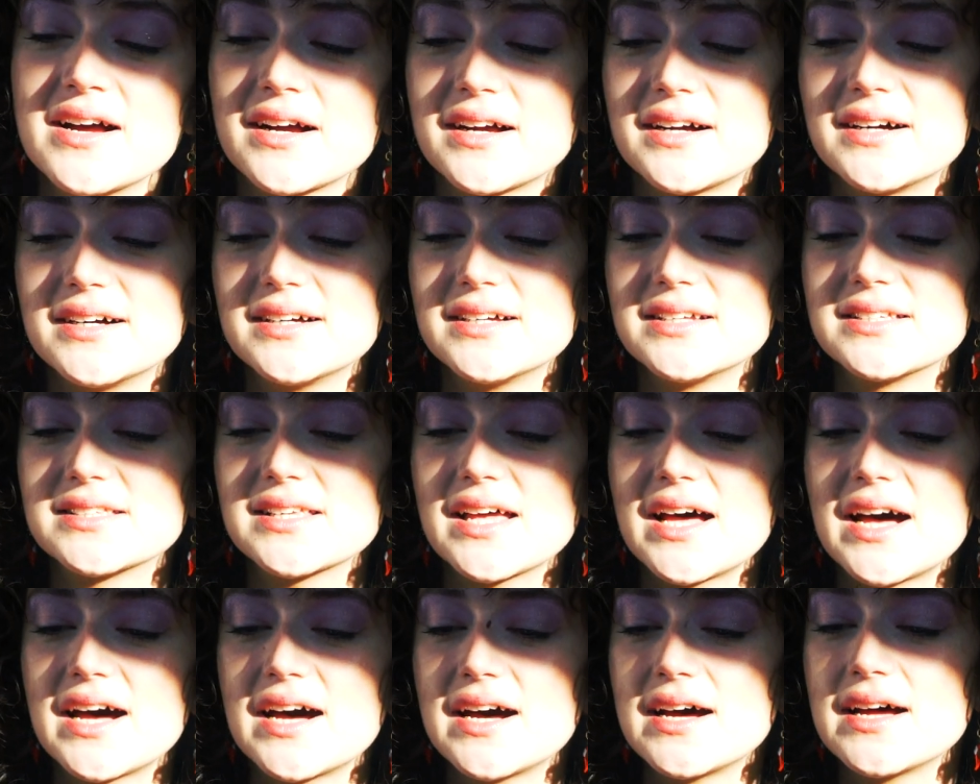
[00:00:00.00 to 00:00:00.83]
'cause
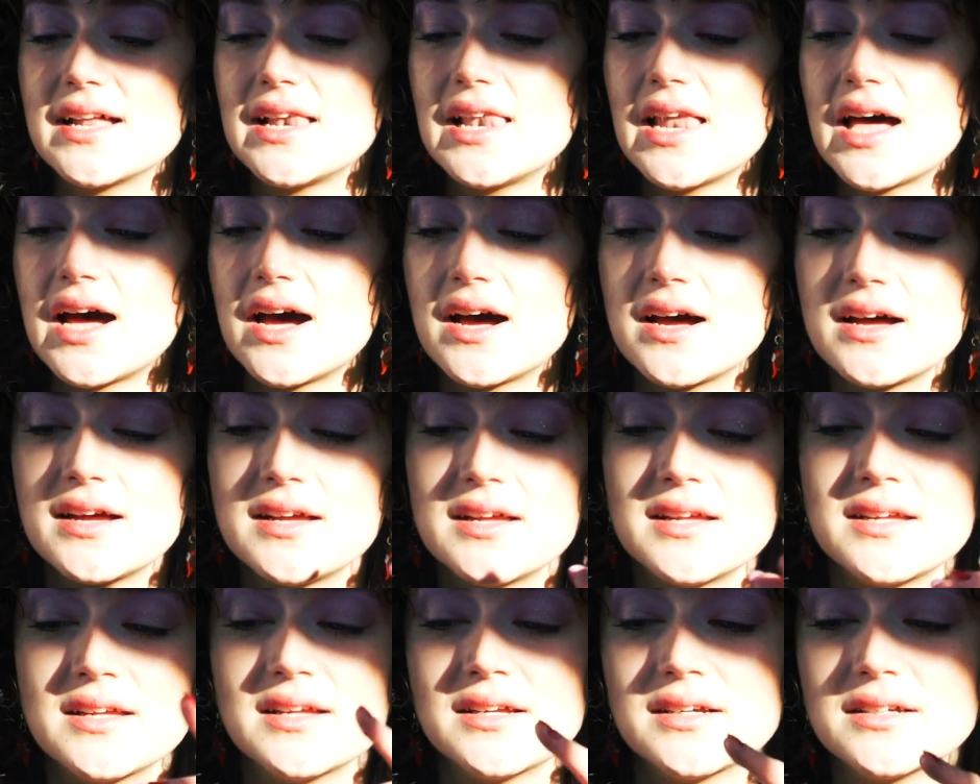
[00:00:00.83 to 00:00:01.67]
I
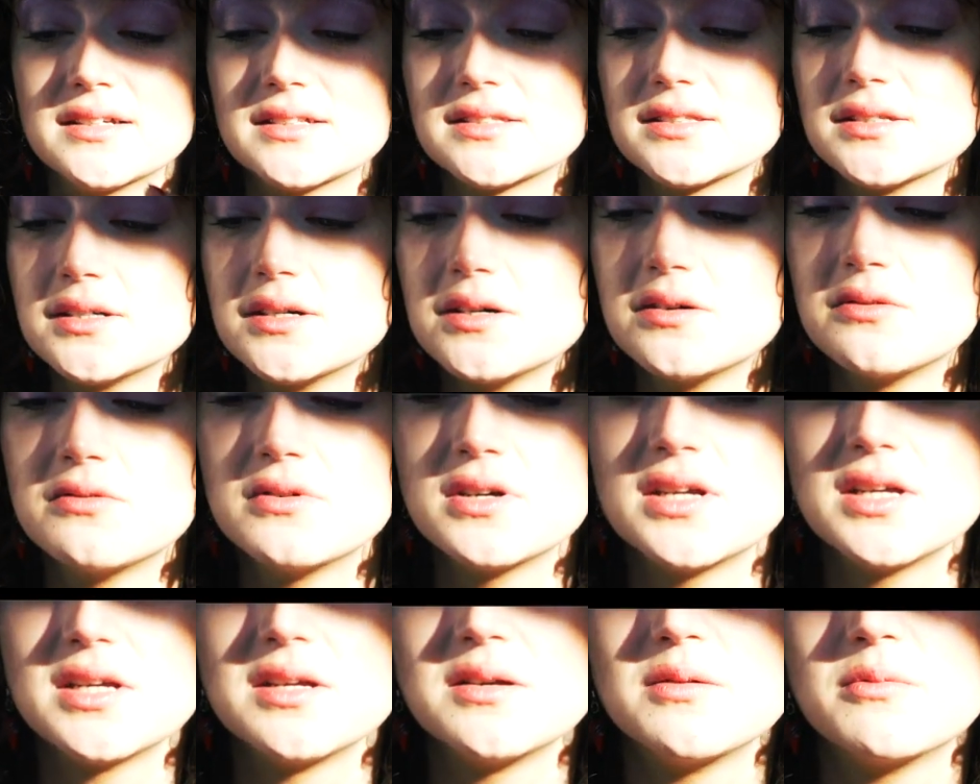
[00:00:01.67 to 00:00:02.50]
like to
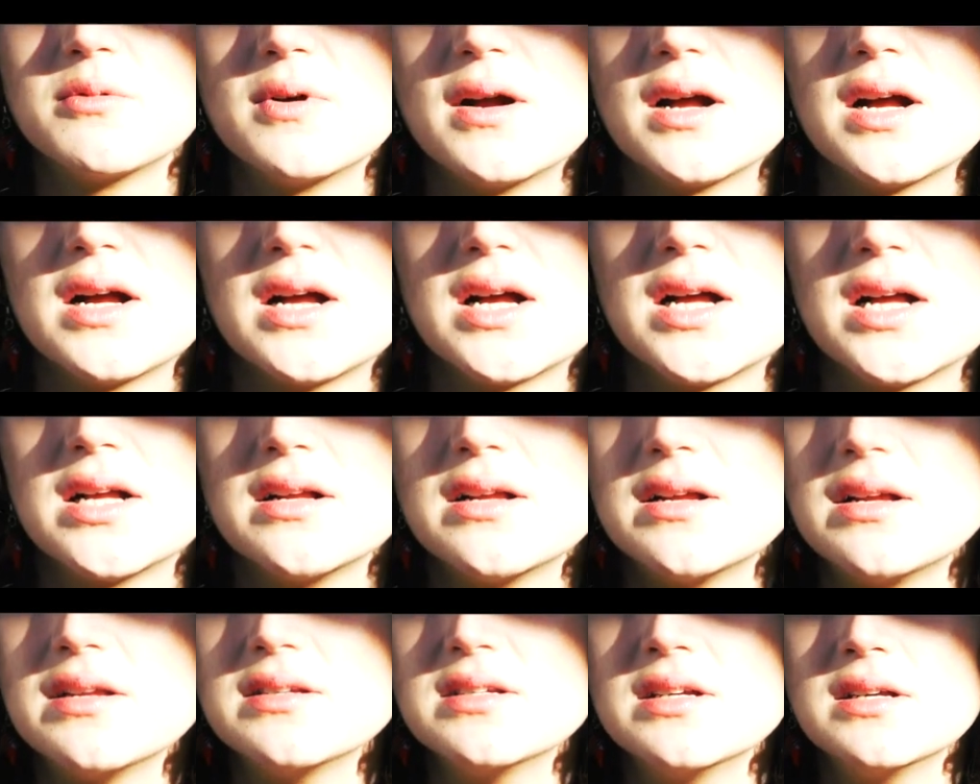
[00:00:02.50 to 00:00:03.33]

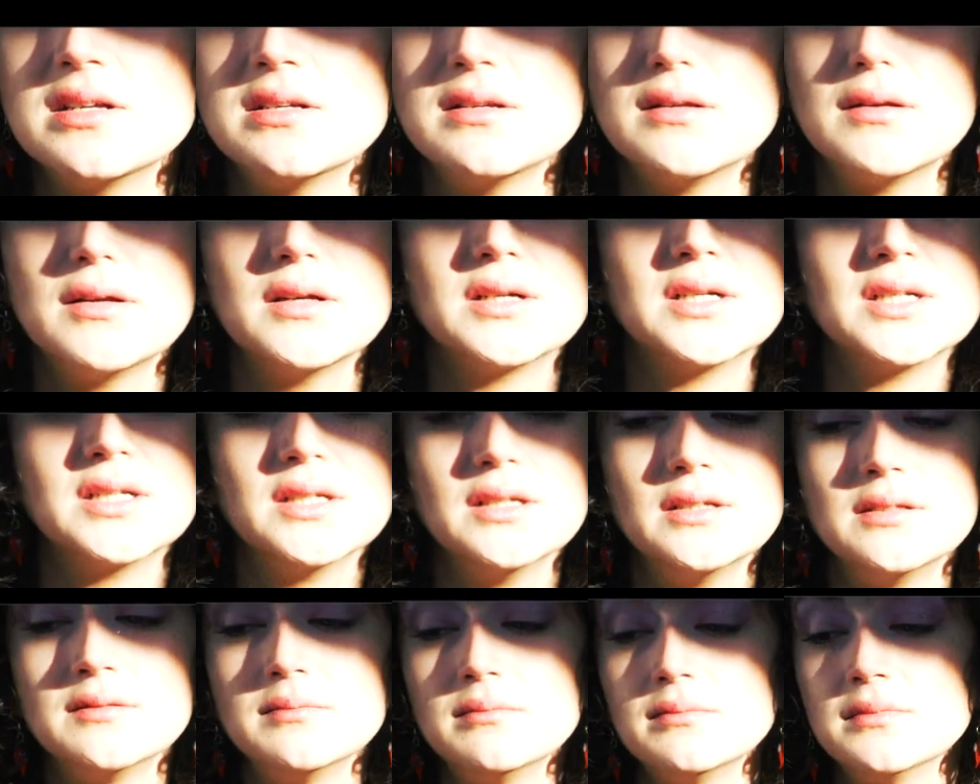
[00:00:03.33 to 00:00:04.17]
rewind.
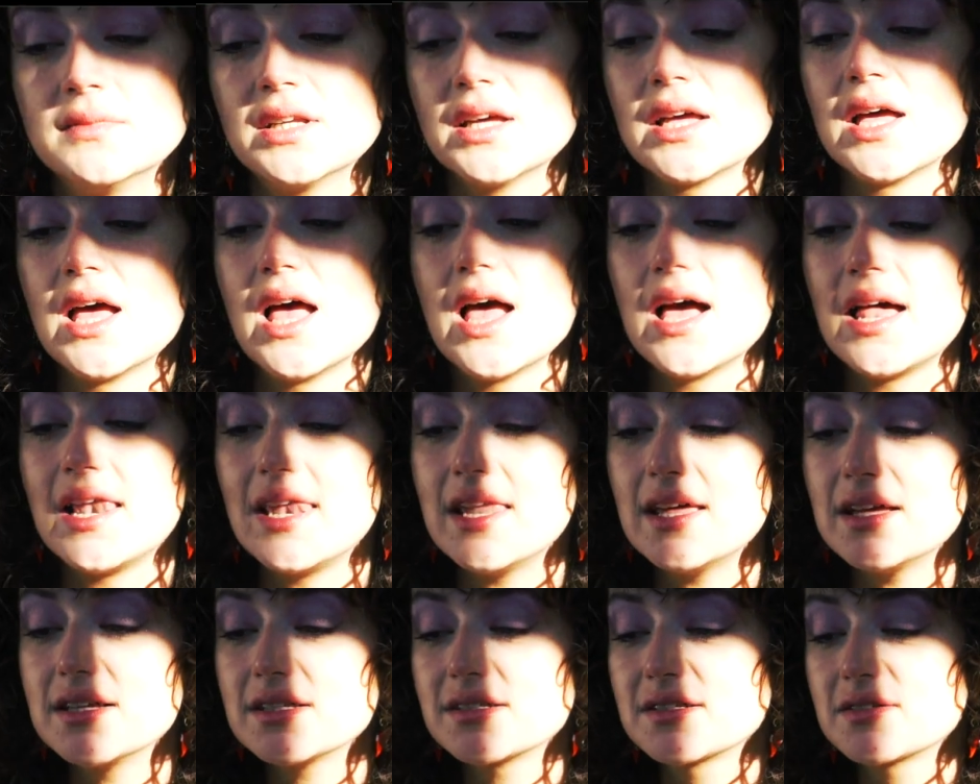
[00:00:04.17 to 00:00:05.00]

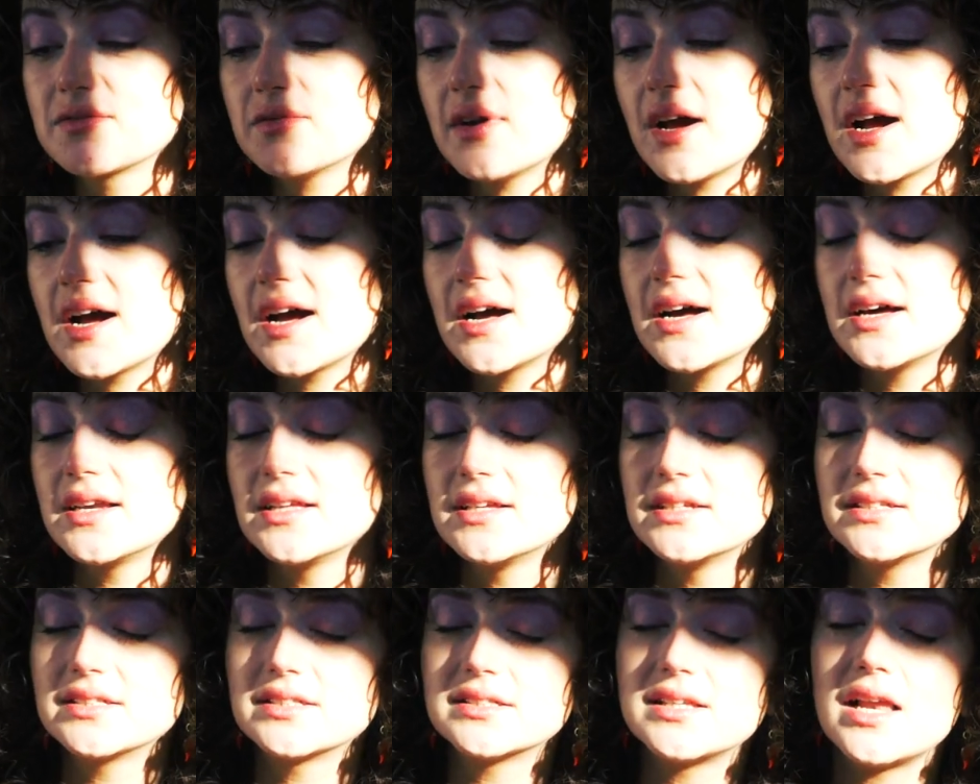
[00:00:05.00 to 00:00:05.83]
Let's ride
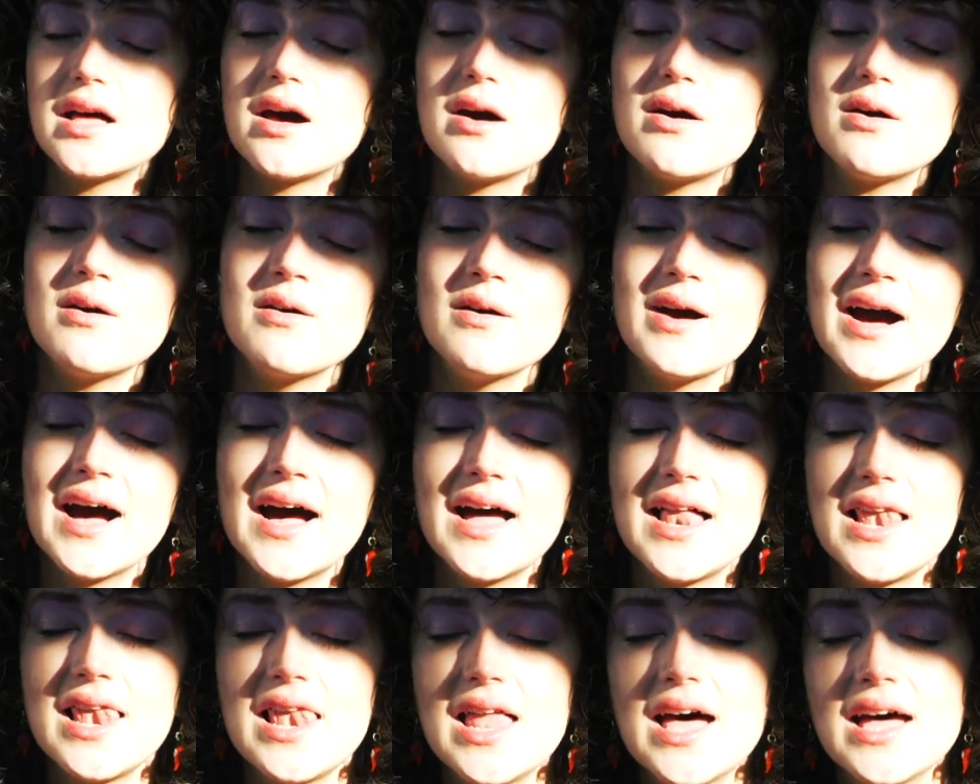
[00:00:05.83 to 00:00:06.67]
it slow,
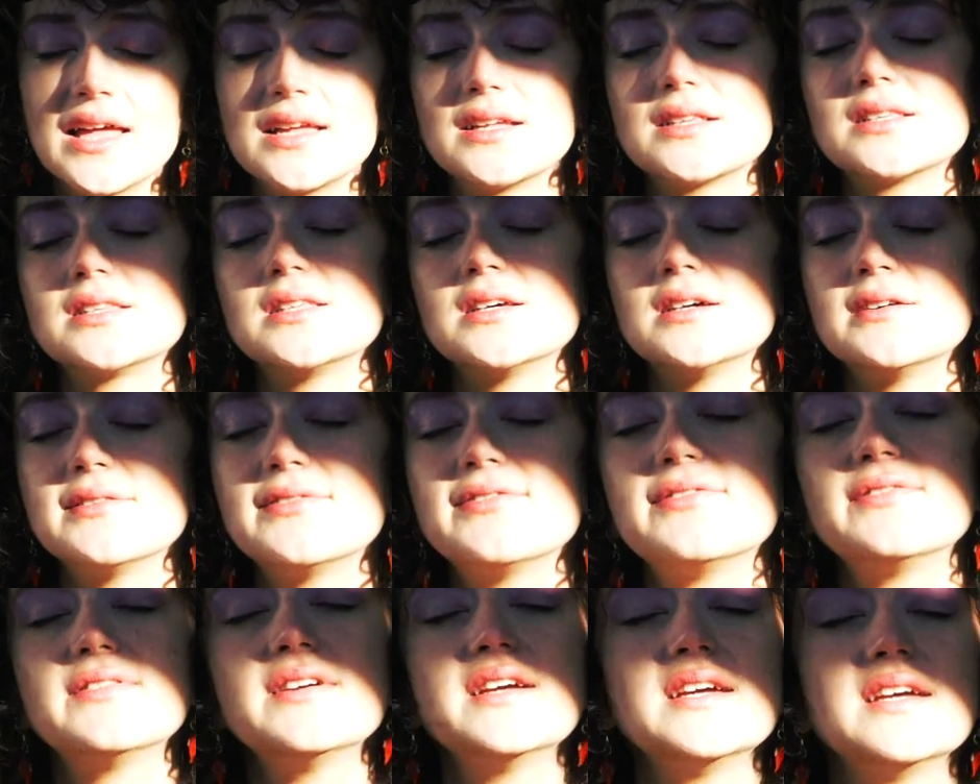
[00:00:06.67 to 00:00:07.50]
I like to
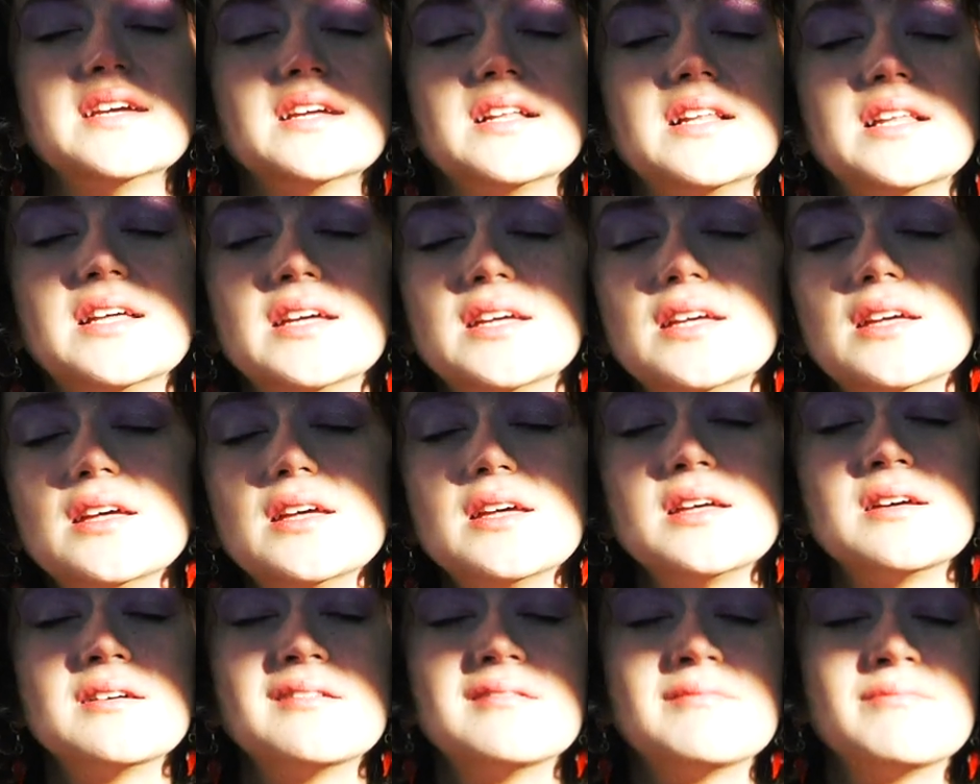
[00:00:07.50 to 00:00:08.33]
feel it
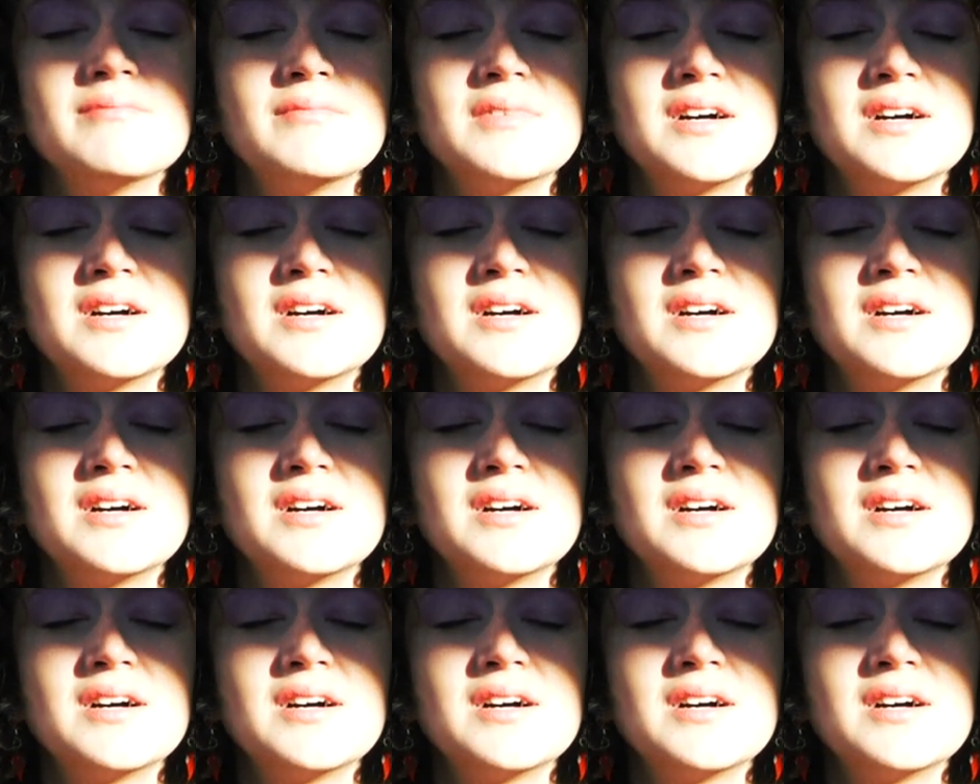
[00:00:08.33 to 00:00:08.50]
in